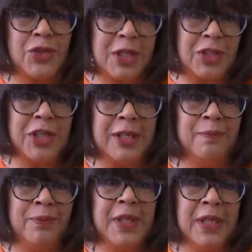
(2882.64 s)
structure,
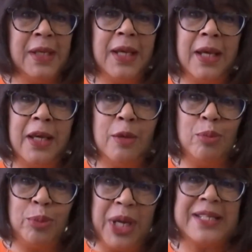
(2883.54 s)

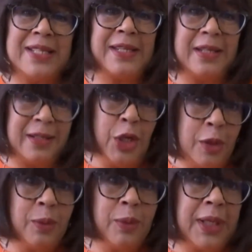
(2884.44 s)
practice,
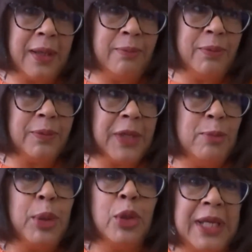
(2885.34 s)

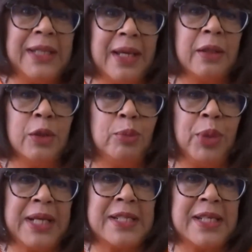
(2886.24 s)
employing that good
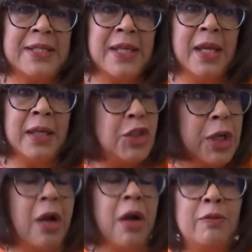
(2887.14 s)
practice, because
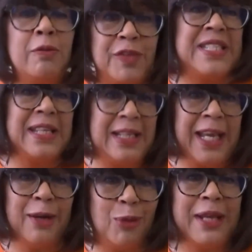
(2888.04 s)
you can't physically
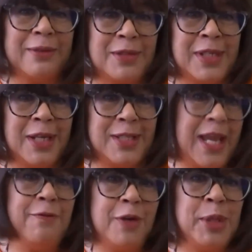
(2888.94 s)
get round
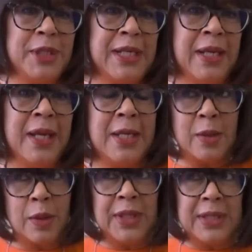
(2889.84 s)
to everybody.
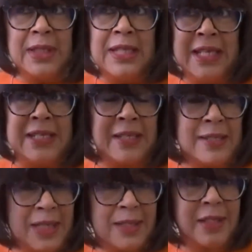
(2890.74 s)
So I think the leader
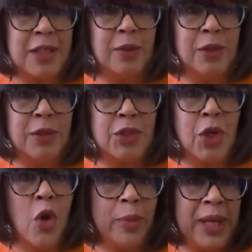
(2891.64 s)
sets the tone at the
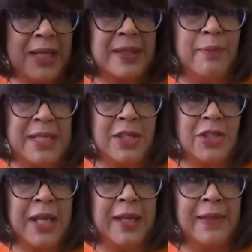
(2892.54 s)
top, has the
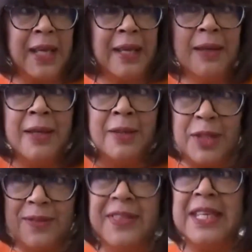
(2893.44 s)
message out there
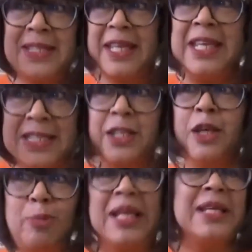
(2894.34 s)
that this is
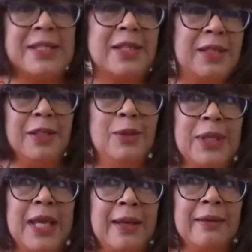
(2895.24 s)
the place that you
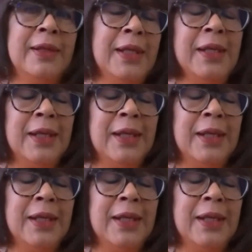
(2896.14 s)
can